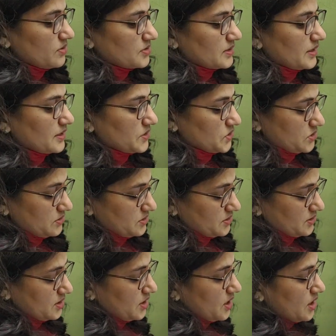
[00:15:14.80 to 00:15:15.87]
oscillations.
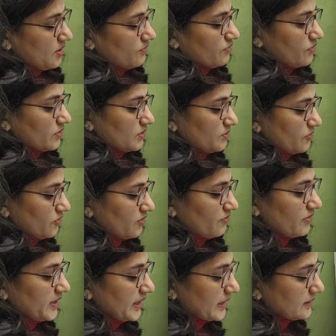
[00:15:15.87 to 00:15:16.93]
For
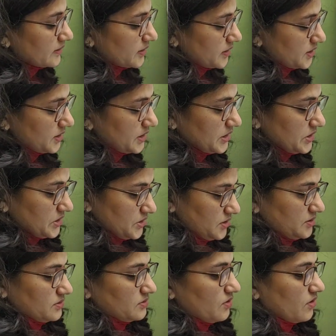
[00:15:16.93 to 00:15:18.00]
fulfilling the
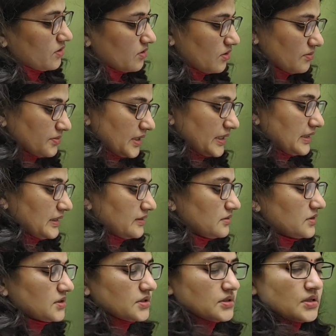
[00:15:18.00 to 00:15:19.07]
condition or obtaining
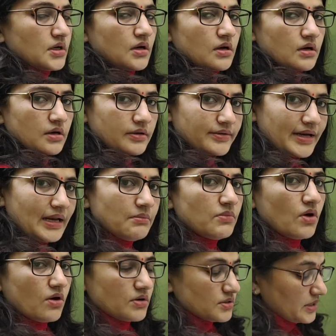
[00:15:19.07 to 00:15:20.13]
the
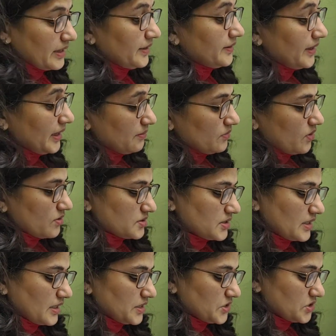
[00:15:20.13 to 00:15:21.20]
damped or undamped
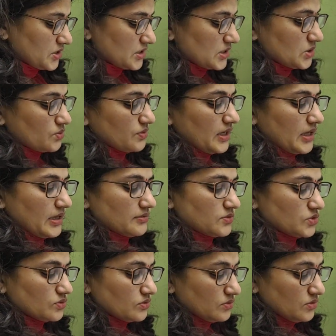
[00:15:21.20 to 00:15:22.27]
oscillations, we
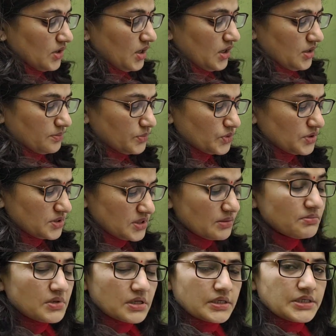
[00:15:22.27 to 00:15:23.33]
have to put
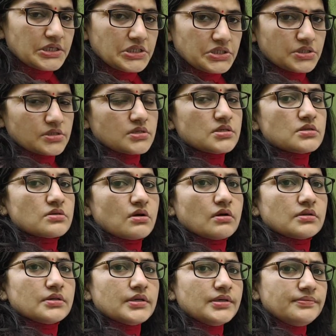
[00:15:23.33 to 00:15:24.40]
some conditions
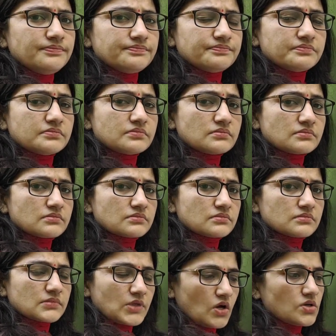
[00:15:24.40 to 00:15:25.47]
on the
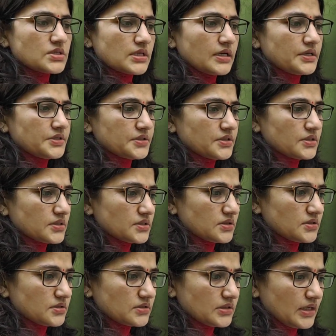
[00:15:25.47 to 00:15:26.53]

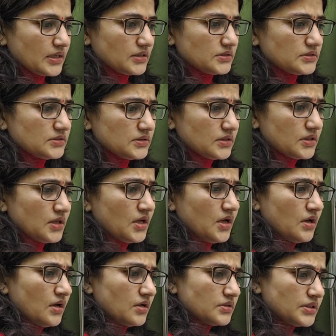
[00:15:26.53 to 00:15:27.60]
oscillators, and
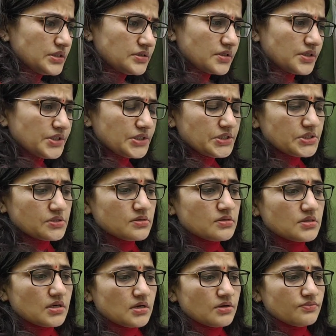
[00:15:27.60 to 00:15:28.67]
these
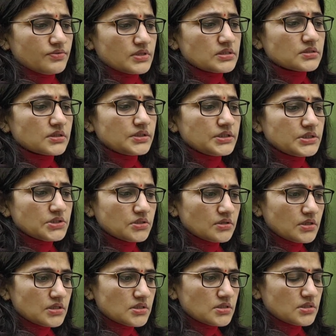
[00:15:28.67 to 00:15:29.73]
conditions are, first condition
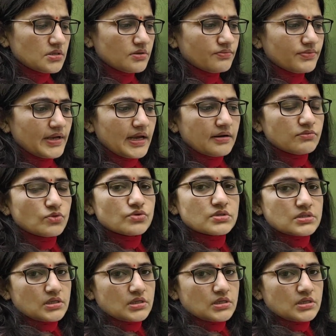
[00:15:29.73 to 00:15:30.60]
is we have